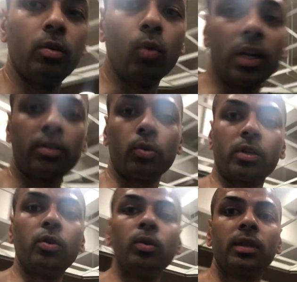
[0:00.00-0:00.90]
you want to do are
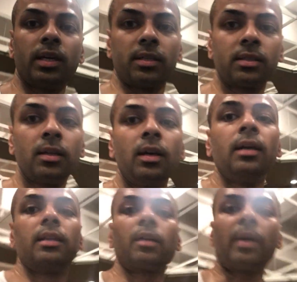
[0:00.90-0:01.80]
two things.
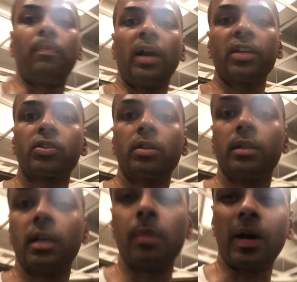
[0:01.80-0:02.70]
Think about posture and
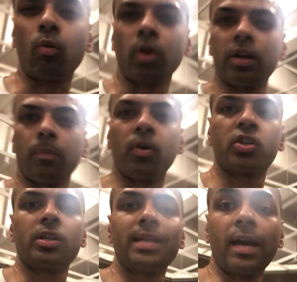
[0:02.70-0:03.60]
think about where you're
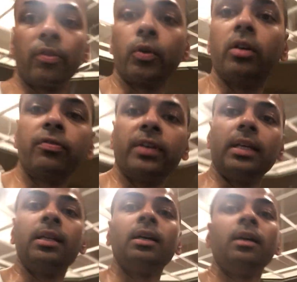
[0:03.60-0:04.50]
pushing down through your feet.
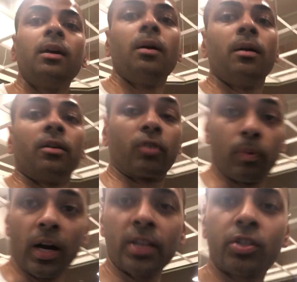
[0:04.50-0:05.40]
For
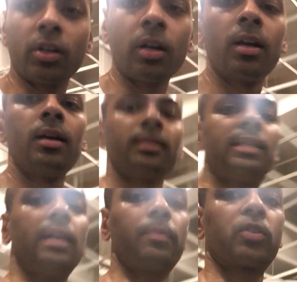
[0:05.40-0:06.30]
posture,
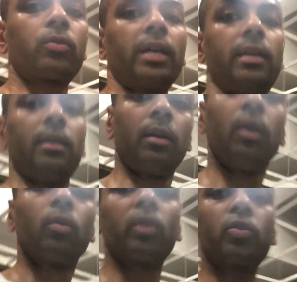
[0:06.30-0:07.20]
stand up straight.
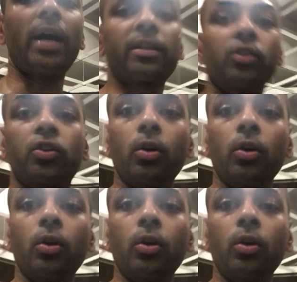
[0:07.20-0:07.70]
Retract your